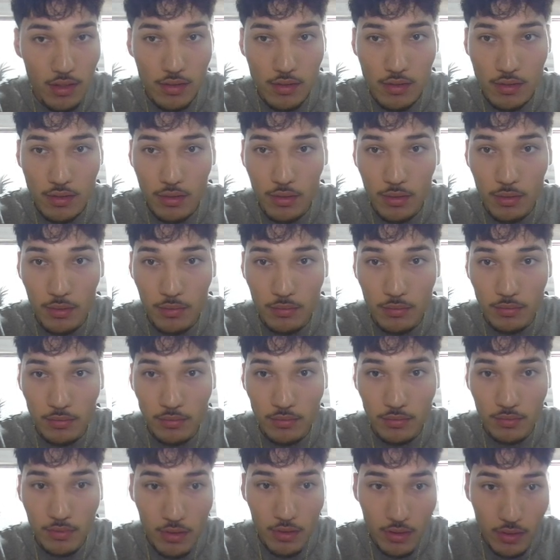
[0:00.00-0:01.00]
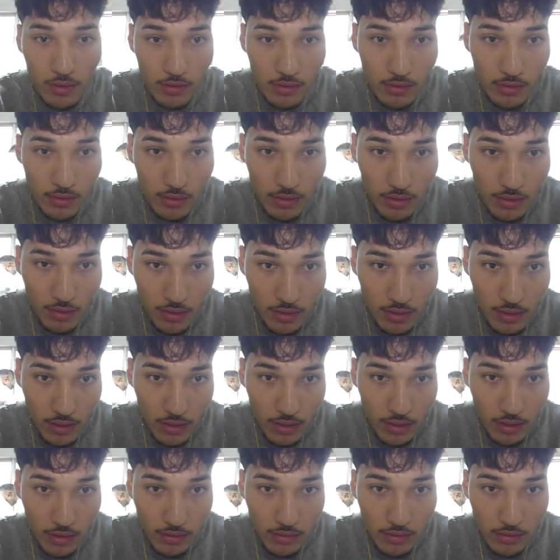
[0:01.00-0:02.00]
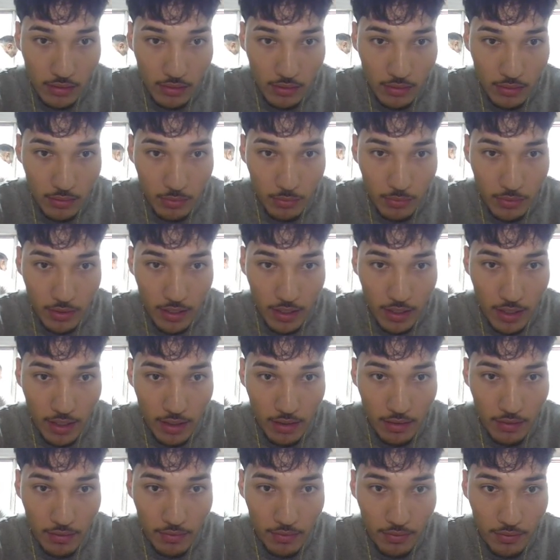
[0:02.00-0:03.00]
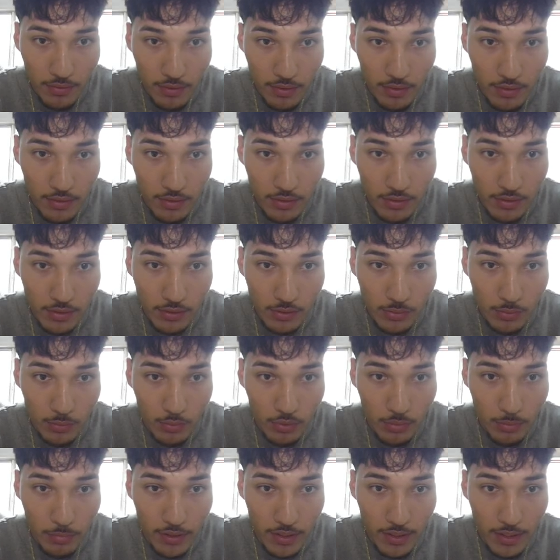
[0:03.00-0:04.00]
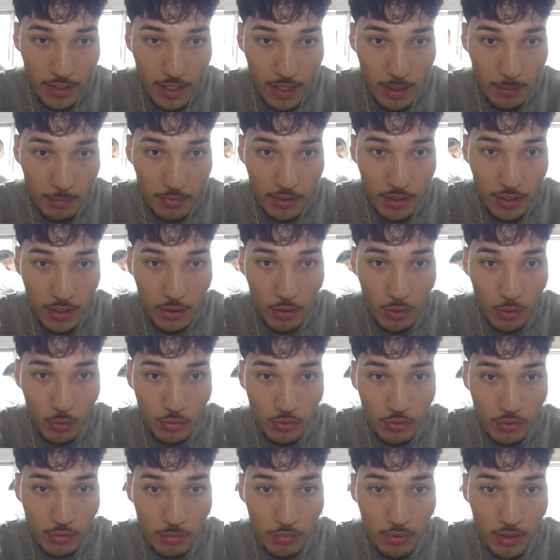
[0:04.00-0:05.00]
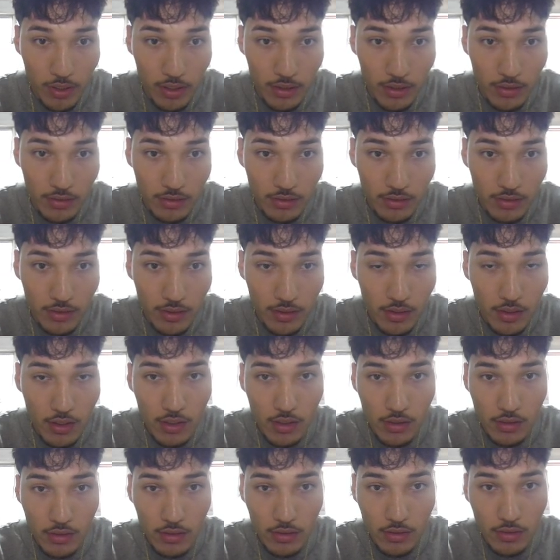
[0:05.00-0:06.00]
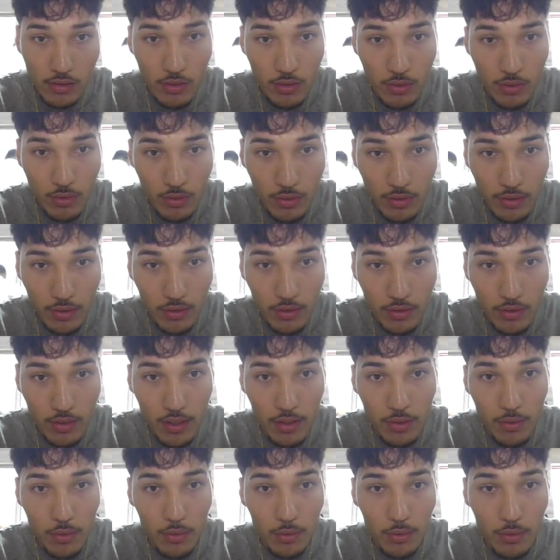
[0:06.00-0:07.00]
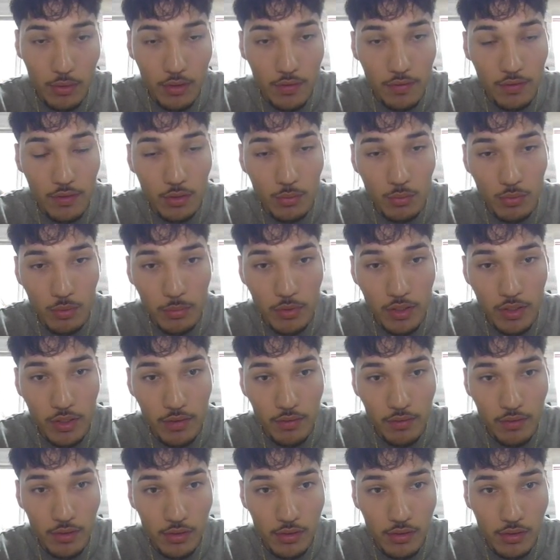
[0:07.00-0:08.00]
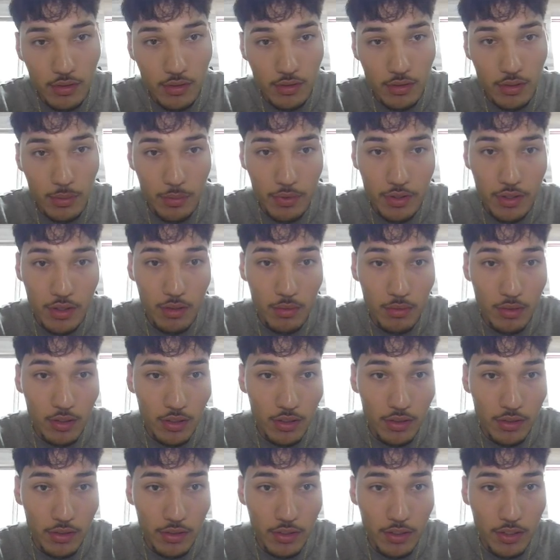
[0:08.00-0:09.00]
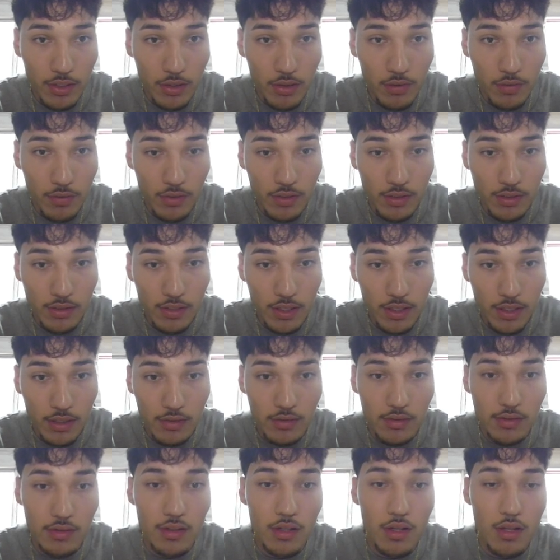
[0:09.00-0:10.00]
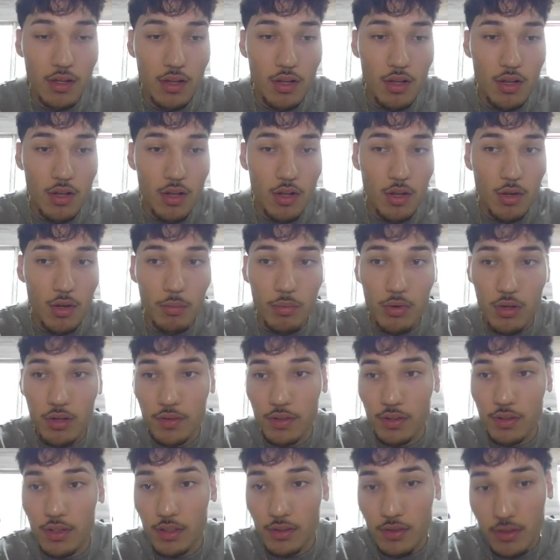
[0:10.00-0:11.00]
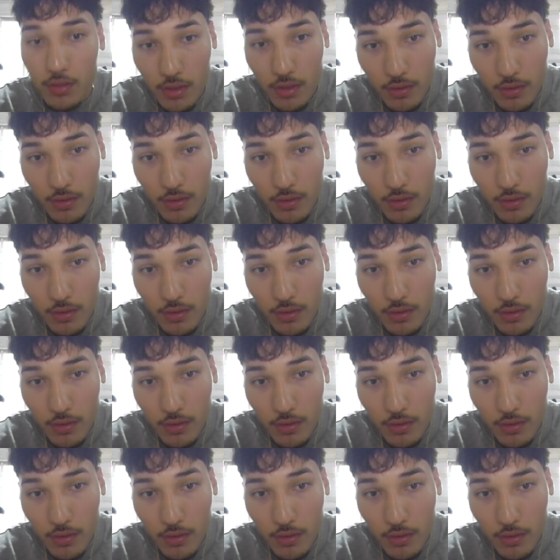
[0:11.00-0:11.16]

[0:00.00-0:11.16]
So I see that we have this 1-minute gap that holds price. So I'll quit. Okay, cool. If this 1-minute inverses, then we're clearly going to go for these highs. But if it doesn't